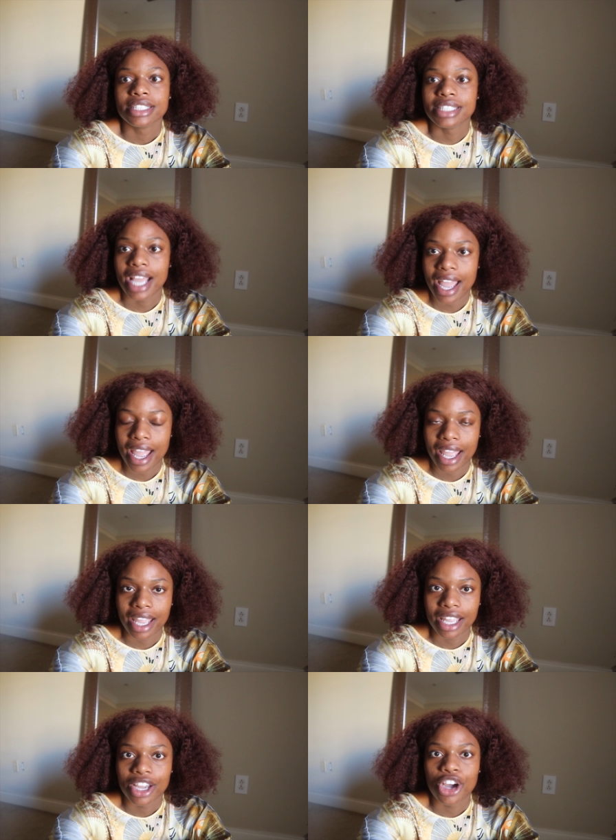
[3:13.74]

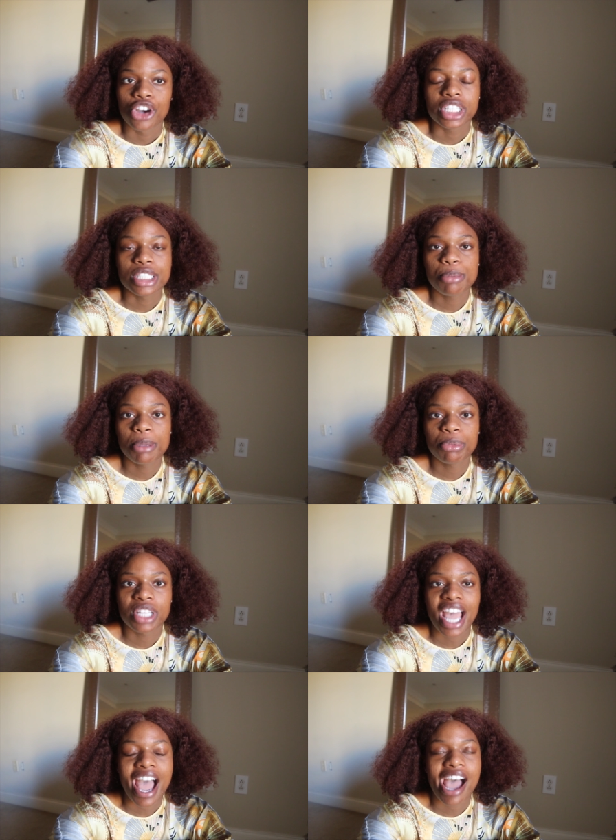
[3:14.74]
dang, these people
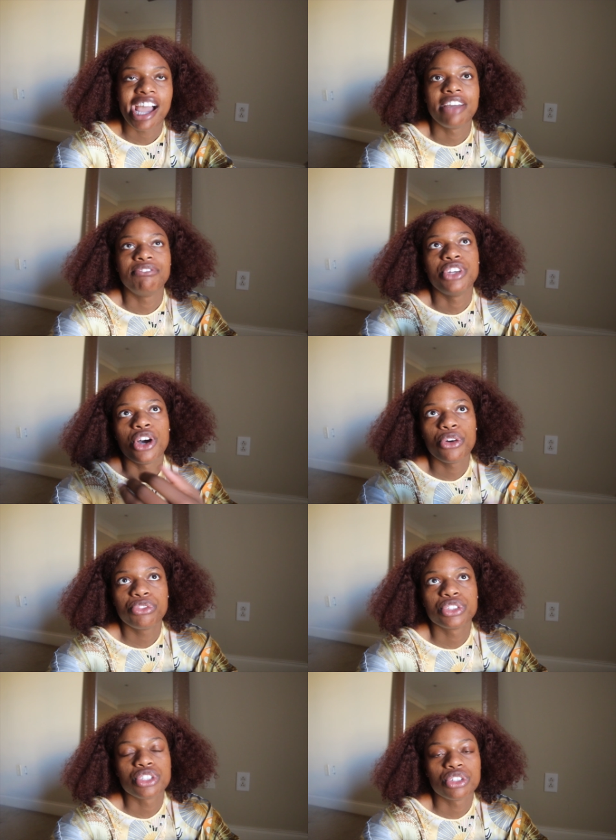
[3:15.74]
that I've known
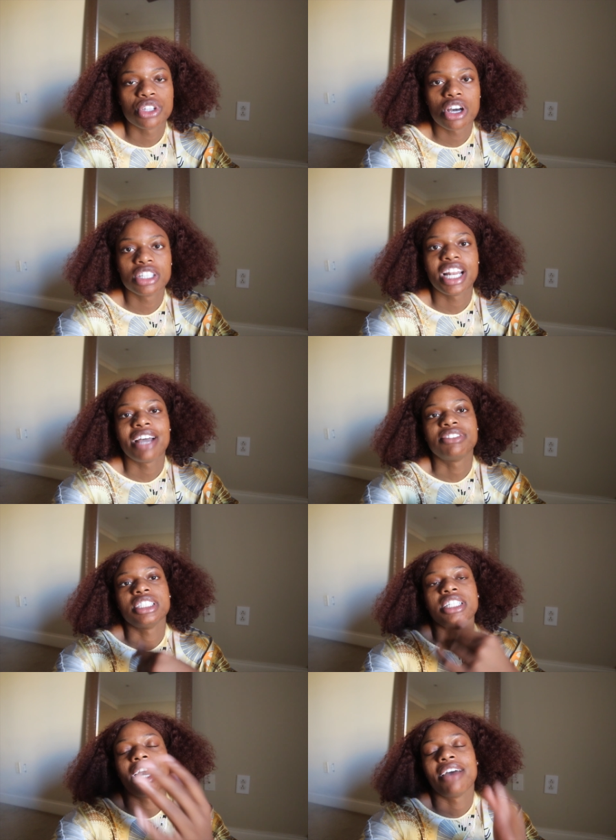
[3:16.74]
for so long that I've
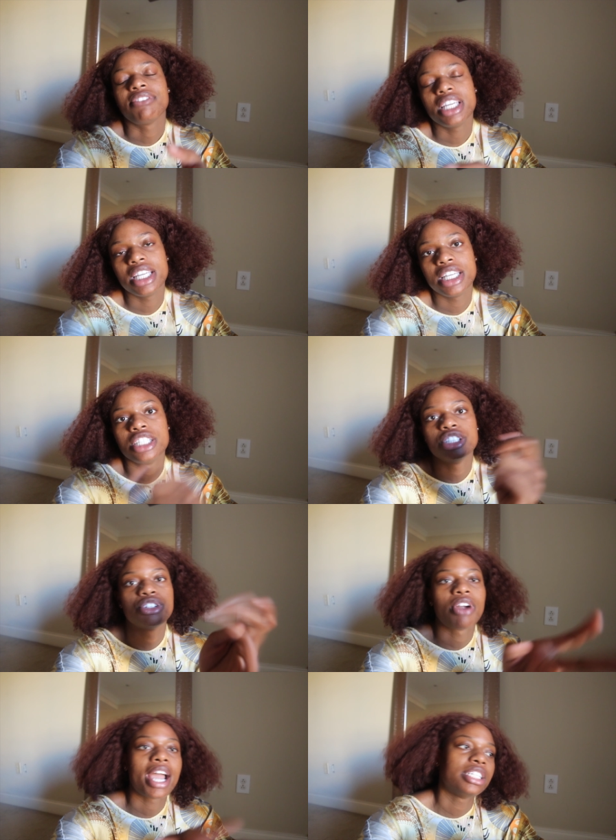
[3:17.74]
seen have kids,
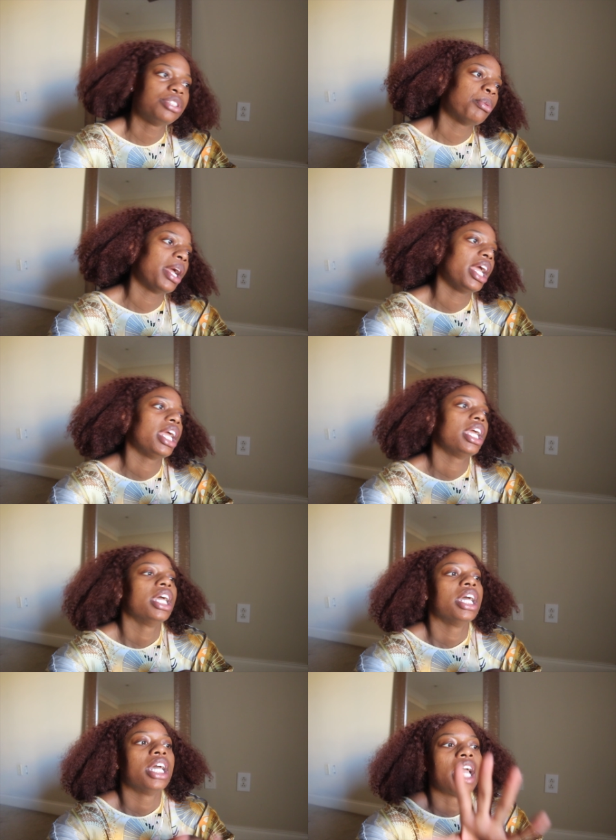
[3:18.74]
graduate,
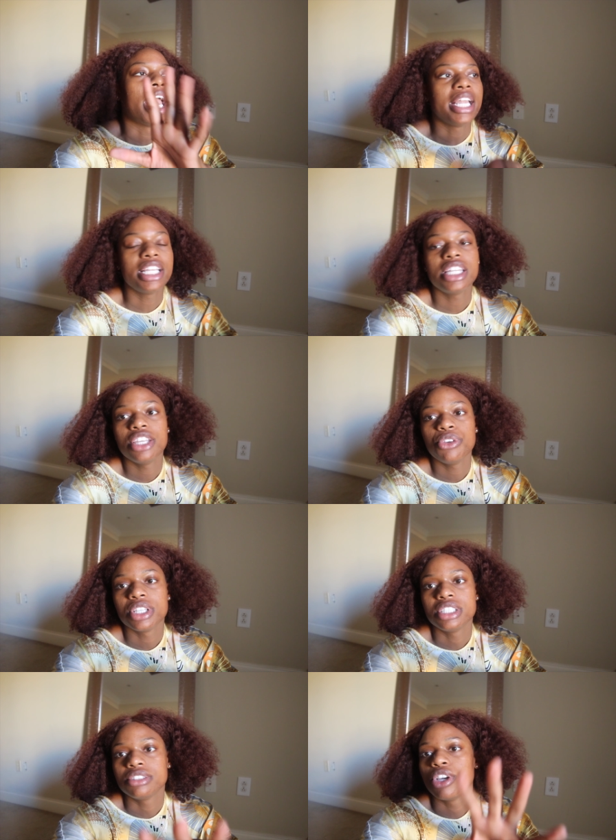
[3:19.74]
anything you
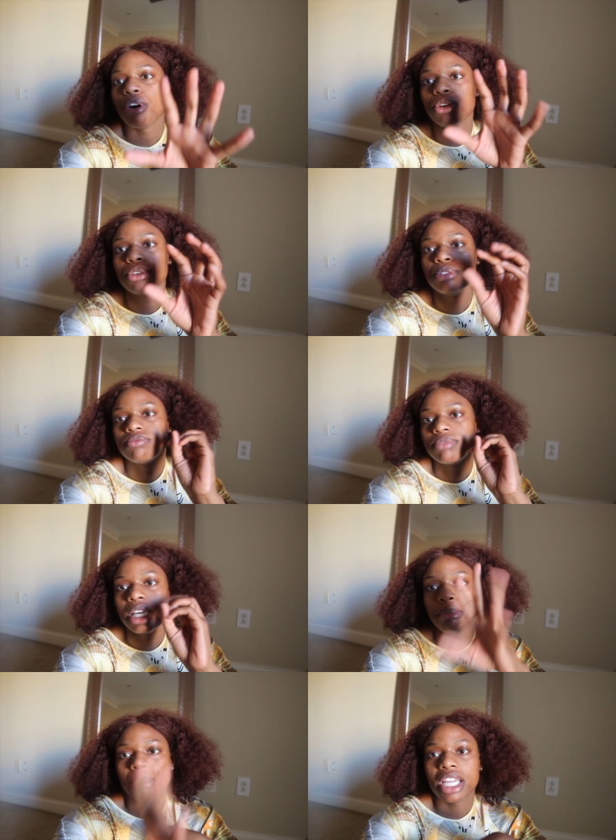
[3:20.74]
could go
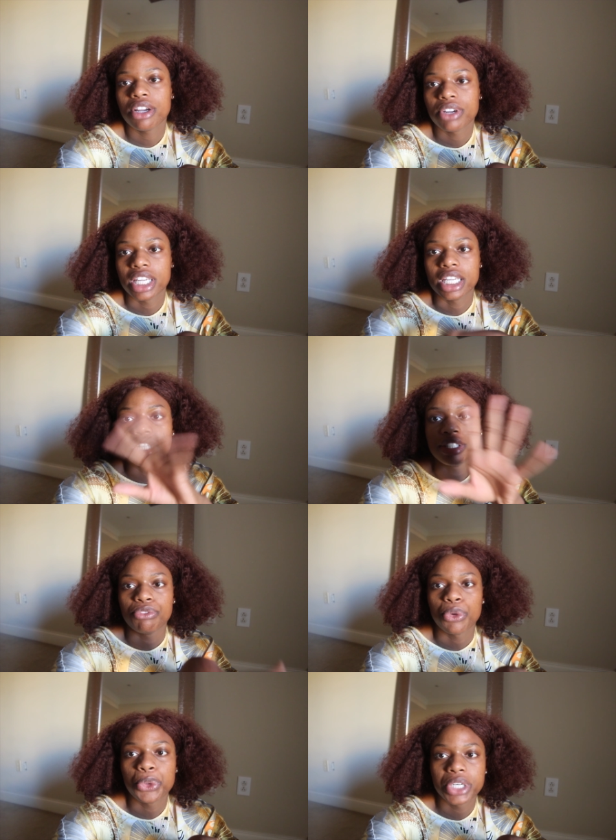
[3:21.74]
get married, get
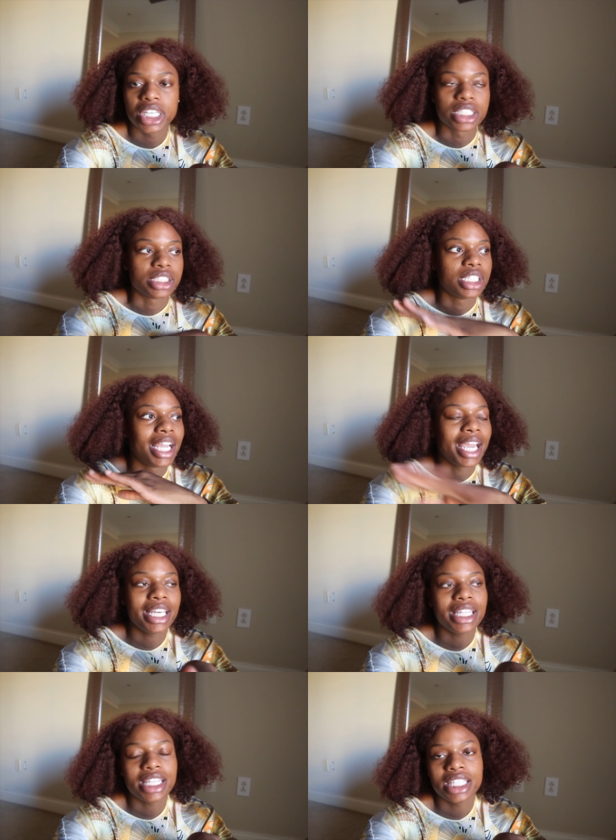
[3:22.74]
divorced,
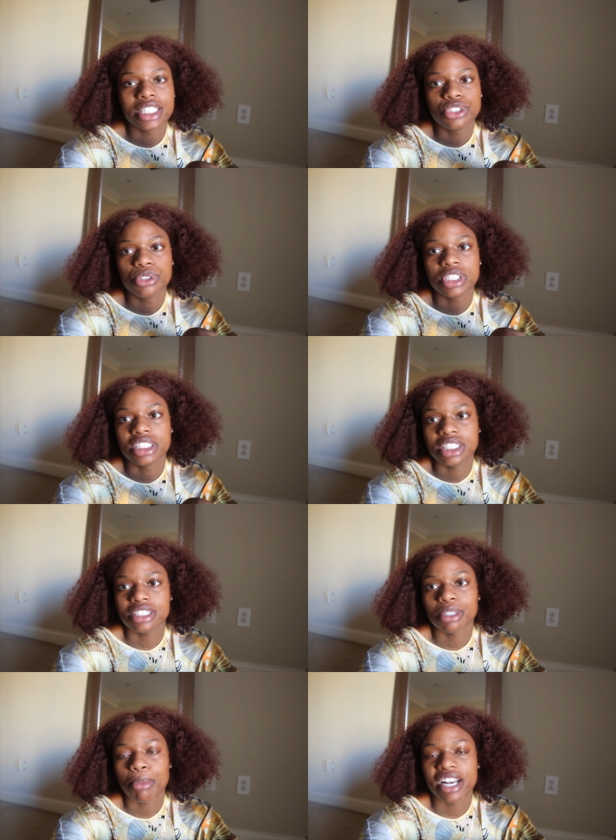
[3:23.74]
anything that you could
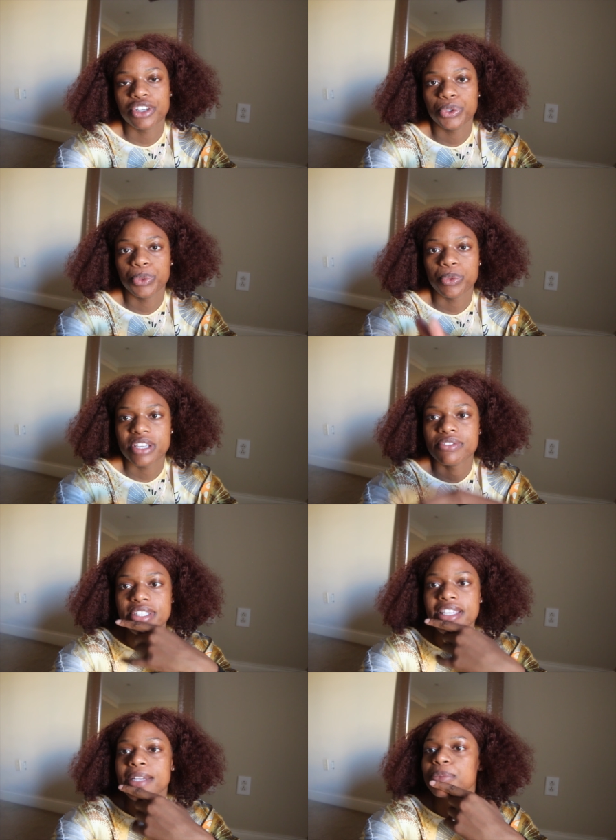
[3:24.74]
see somebody do, we've
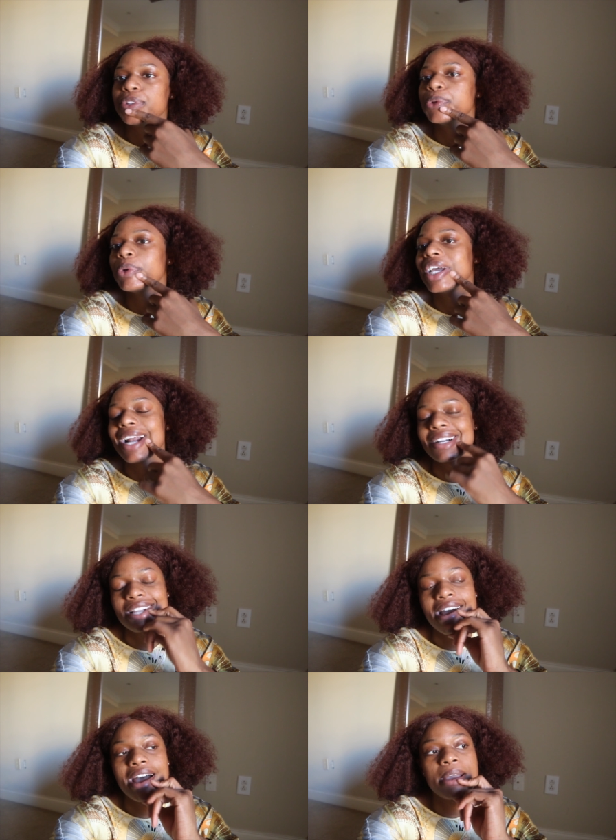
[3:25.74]
seen them do in our
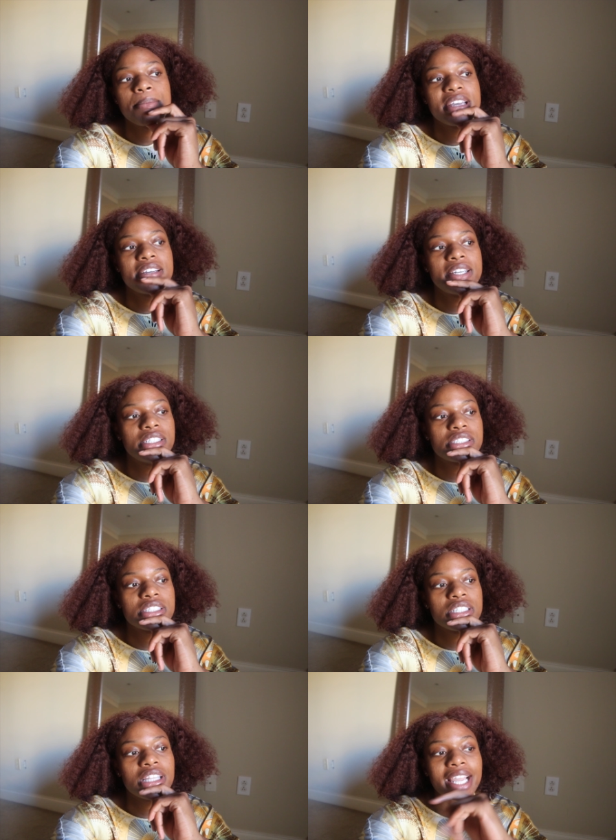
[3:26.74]
time
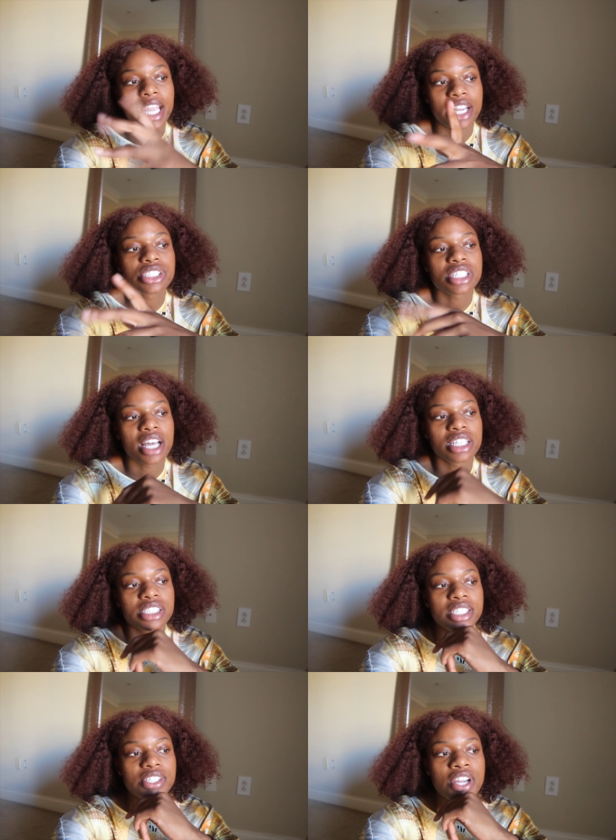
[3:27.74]
as like
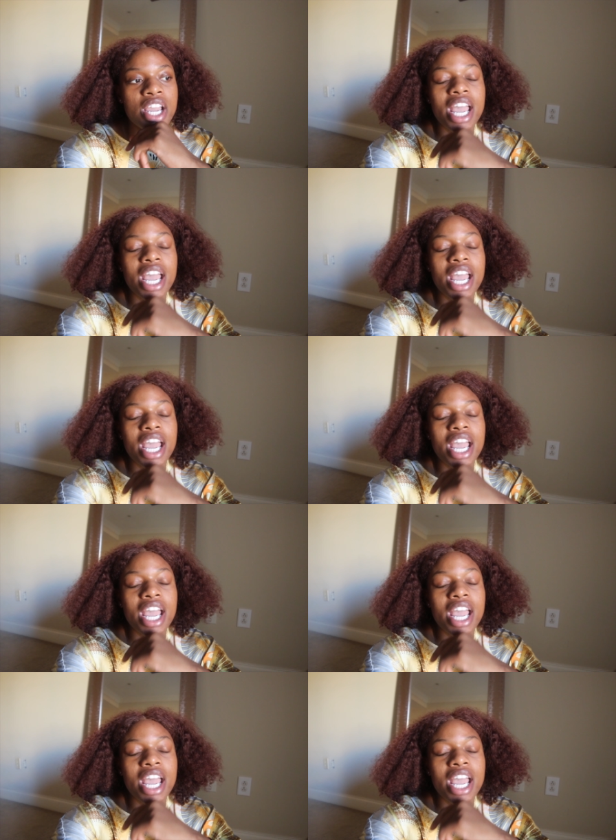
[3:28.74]
hairstylists here